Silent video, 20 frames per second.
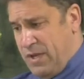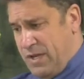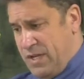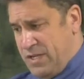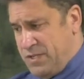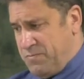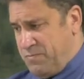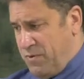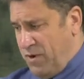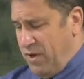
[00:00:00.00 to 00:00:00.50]

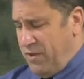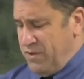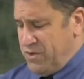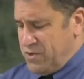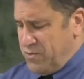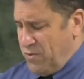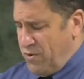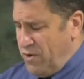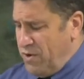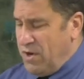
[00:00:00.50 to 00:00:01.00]
his
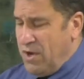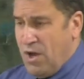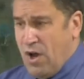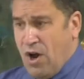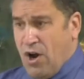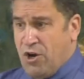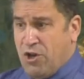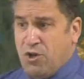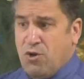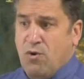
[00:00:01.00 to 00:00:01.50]
brothers were,
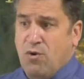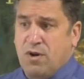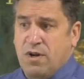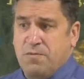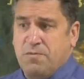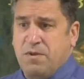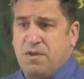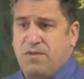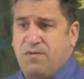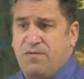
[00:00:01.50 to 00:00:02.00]
Are you going
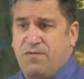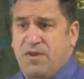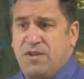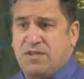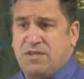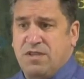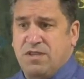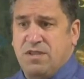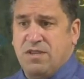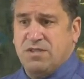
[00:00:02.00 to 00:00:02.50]
up to the
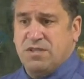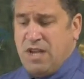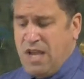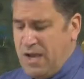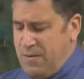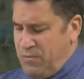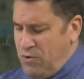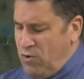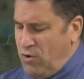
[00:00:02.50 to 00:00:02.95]
feast at this time?